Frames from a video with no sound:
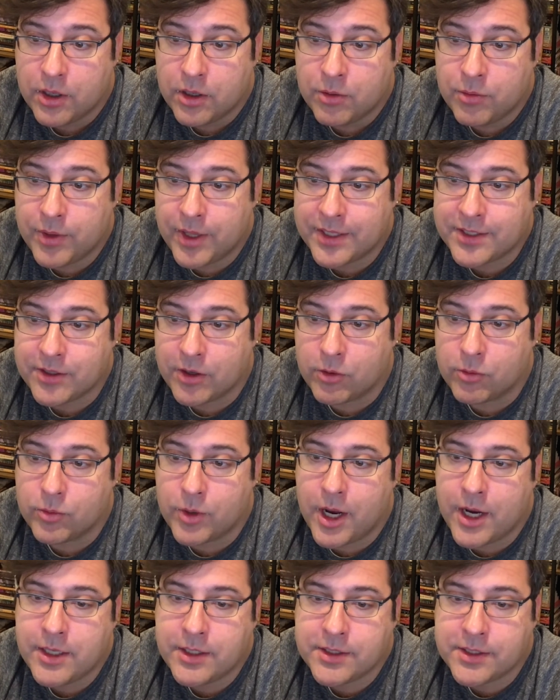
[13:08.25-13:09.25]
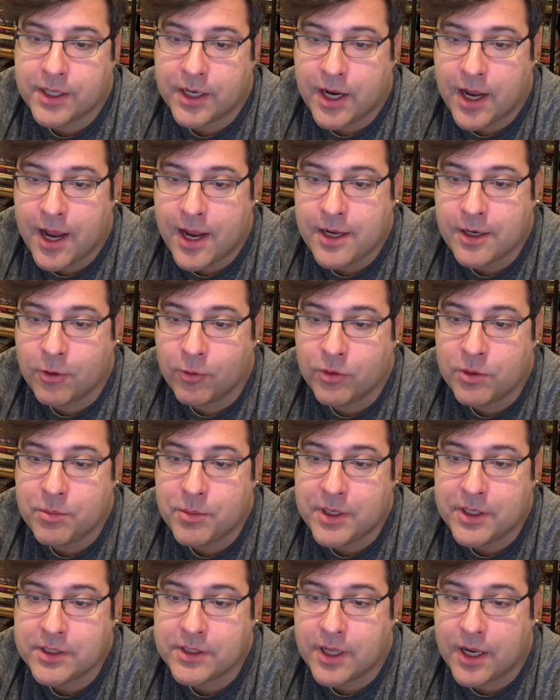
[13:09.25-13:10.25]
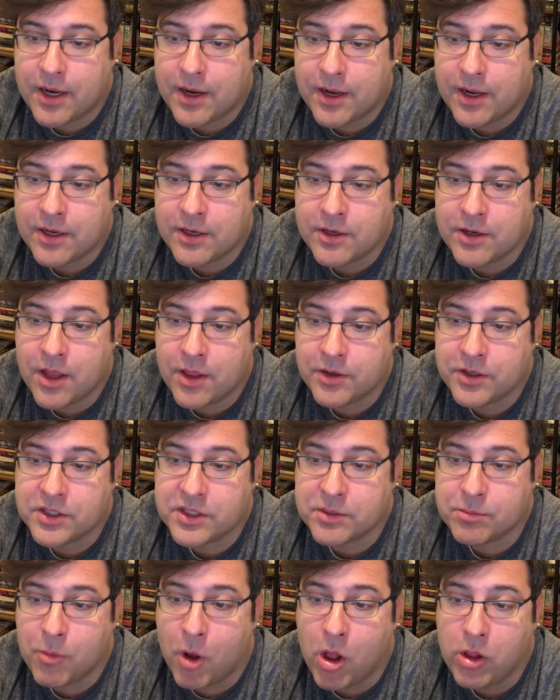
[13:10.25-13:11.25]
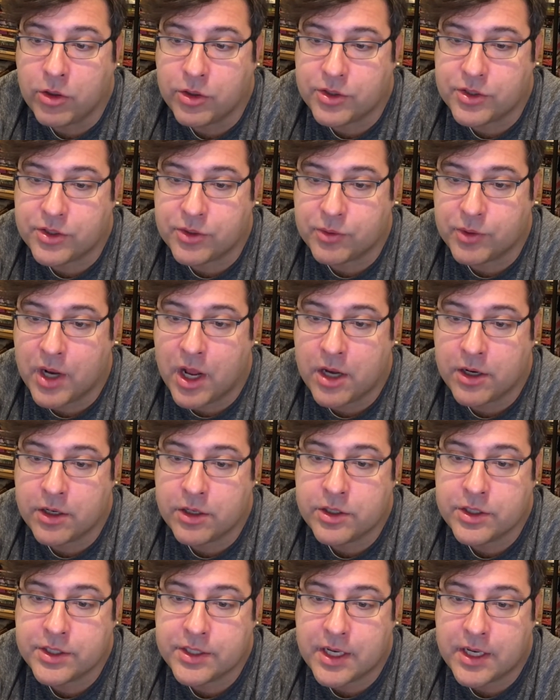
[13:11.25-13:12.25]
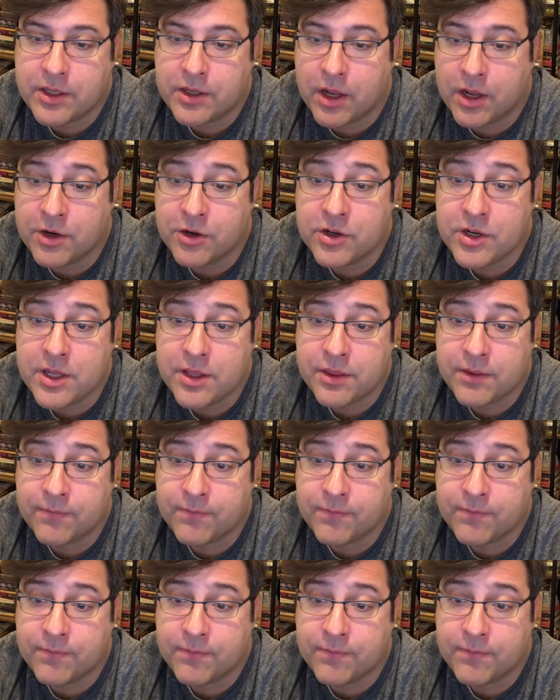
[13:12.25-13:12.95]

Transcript: "Well, that's all right," said I. "It only means that I had another smaller suit on underneath the